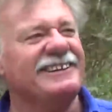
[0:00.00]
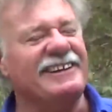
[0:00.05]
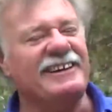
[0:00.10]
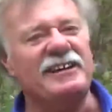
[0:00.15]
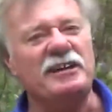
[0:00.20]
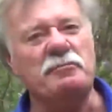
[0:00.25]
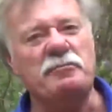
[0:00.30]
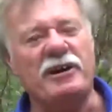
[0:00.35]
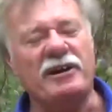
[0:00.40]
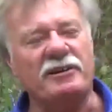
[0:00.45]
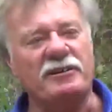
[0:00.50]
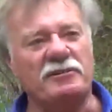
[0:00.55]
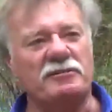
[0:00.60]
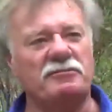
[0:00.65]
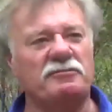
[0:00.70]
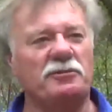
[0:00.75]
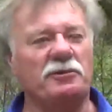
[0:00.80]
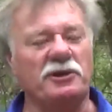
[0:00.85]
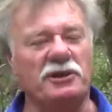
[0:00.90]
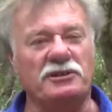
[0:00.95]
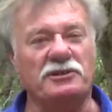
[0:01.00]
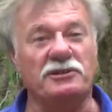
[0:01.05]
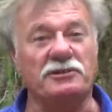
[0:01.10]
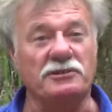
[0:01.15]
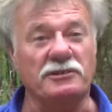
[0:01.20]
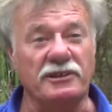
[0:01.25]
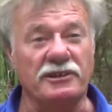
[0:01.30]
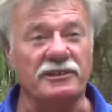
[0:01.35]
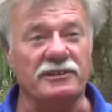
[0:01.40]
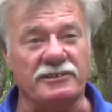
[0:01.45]
Yeah, about
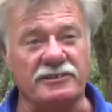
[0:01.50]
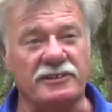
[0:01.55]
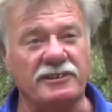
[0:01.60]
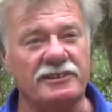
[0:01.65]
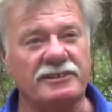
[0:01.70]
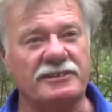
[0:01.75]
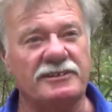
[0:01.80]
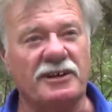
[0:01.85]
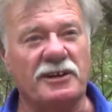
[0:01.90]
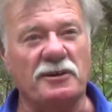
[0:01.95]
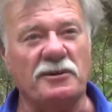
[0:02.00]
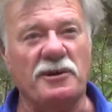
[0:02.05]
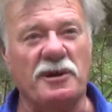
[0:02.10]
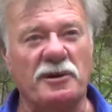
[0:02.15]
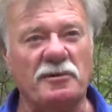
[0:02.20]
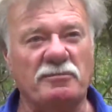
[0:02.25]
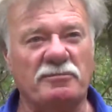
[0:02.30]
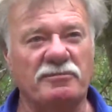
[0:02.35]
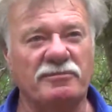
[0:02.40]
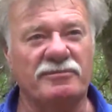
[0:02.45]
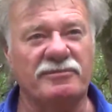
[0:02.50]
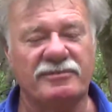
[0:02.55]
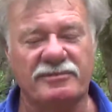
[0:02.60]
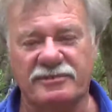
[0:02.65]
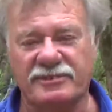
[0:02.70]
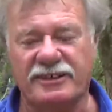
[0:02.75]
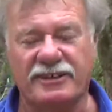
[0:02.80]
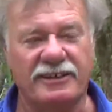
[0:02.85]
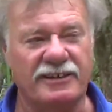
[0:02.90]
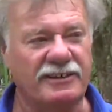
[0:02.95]
42 years. So
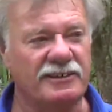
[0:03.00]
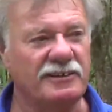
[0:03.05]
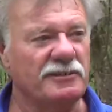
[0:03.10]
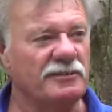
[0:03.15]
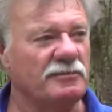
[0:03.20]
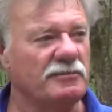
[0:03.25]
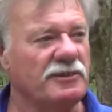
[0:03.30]
yeah,